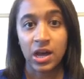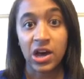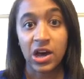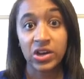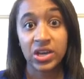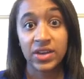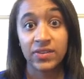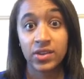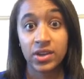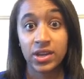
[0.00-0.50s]
I'll
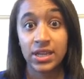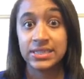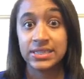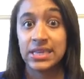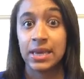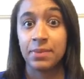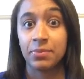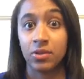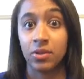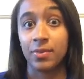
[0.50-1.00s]
give you an
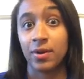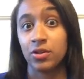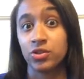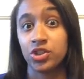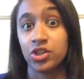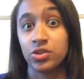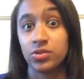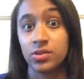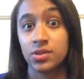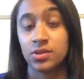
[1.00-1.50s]
example about
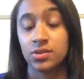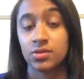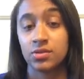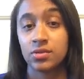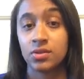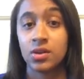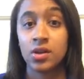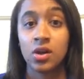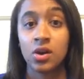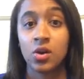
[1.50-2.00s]
shoes.
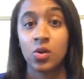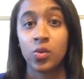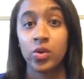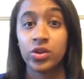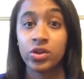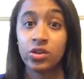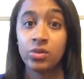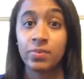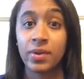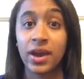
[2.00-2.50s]

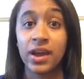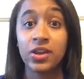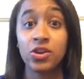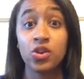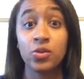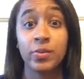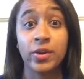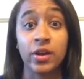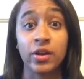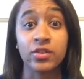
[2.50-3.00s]
When you buy a
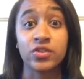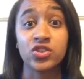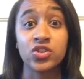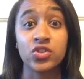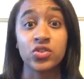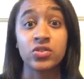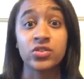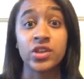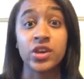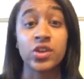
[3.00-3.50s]
new pair of
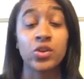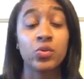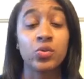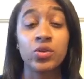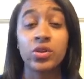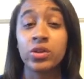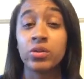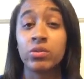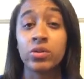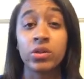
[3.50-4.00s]
shoes that you
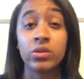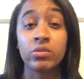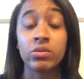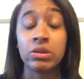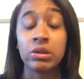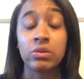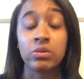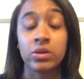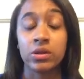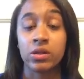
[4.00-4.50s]
really
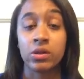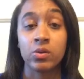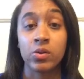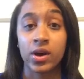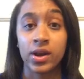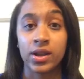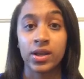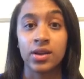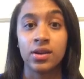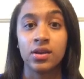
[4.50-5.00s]

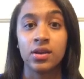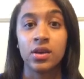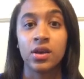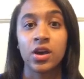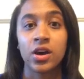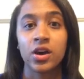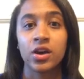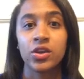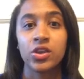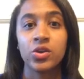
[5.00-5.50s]
wanted,
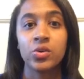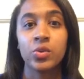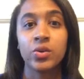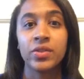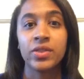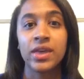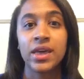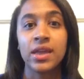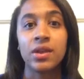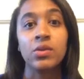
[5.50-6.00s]
you will
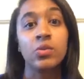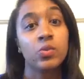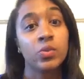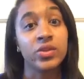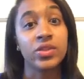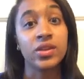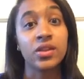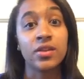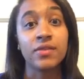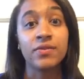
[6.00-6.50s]
then,
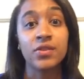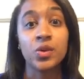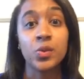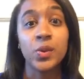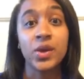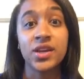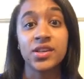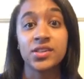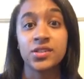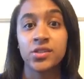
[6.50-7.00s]
within a few
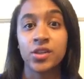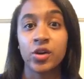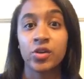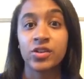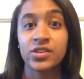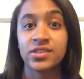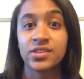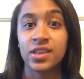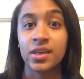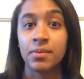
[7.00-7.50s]
weeks,
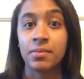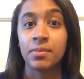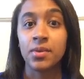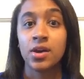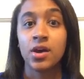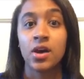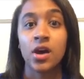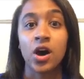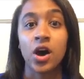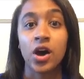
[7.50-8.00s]
notice them
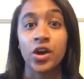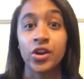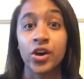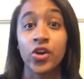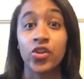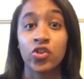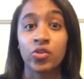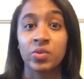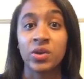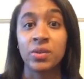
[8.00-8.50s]
on
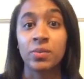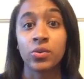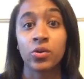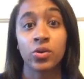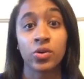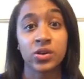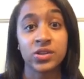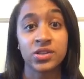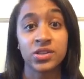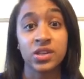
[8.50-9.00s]
other people
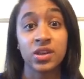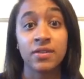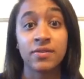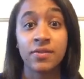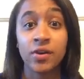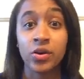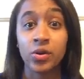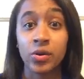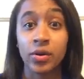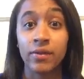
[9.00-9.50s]
or see a
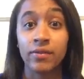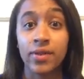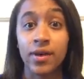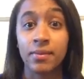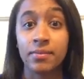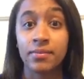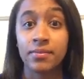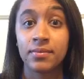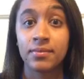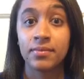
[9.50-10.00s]
photo of
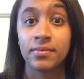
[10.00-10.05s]
them.